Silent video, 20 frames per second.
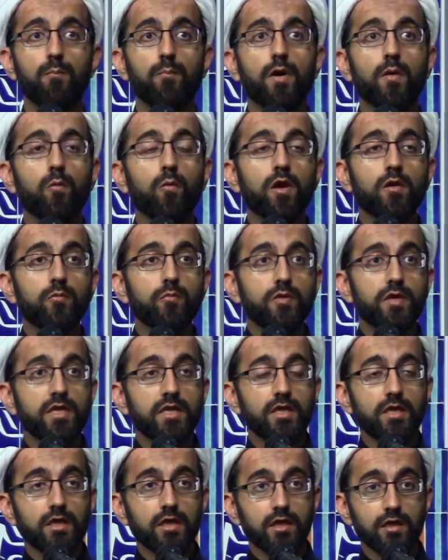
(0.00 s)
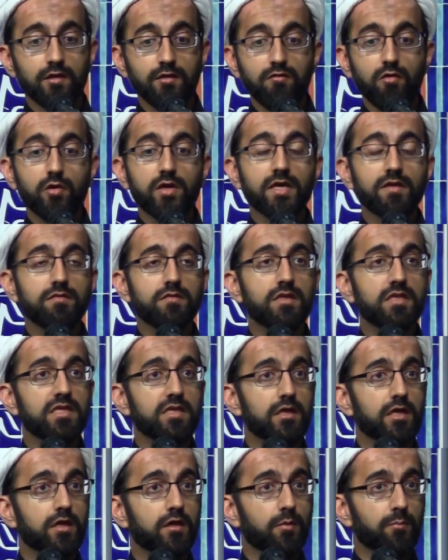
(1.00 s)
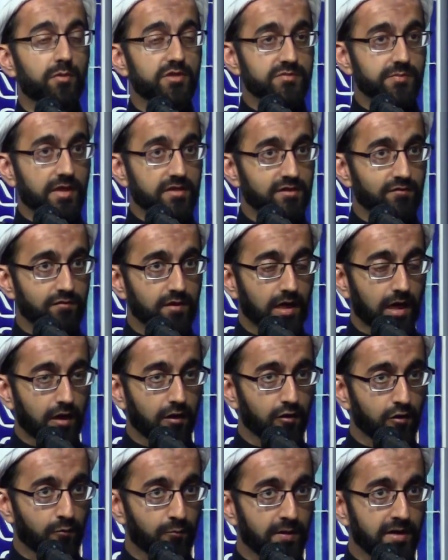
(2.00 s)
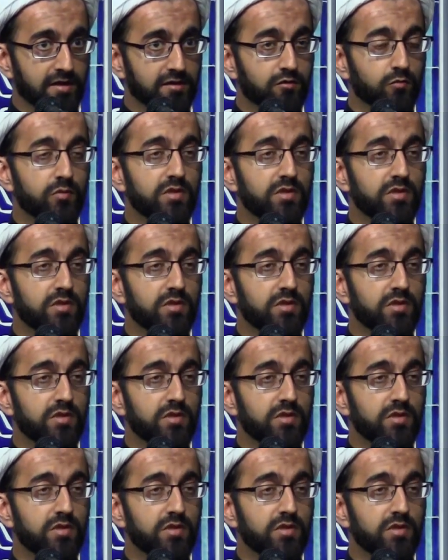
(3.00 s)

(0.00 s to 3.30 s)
But when we look at the perspective of the Ahlul Bayt,